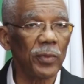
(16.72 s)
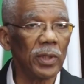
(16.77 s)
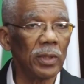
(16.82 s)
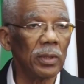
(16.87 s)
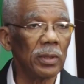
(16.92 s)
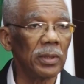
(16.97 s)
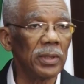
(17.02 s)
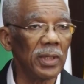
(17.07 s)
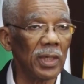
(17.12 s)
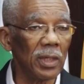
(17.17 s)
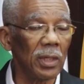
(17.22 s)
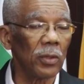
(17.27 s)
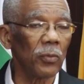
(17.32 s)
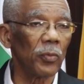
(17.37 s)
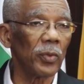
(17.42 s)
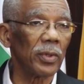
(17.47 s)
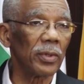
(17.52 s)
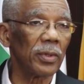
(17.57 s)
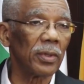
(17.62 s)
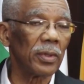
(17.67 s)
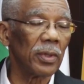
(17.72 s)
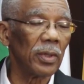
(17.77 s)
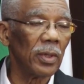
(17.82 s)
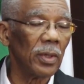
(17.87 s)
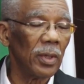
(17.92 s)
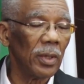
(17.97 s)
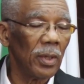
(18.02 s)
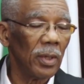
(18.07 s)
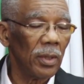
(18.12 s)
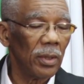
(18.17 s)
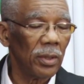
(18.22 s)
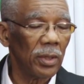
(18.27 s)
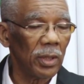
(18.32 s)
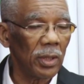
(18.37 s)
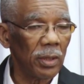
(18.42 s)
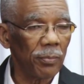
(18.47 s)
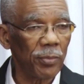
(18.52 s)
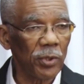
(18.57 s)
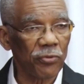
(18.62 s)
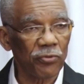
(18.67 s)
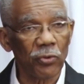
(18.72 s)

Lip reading: David Granger said the recently established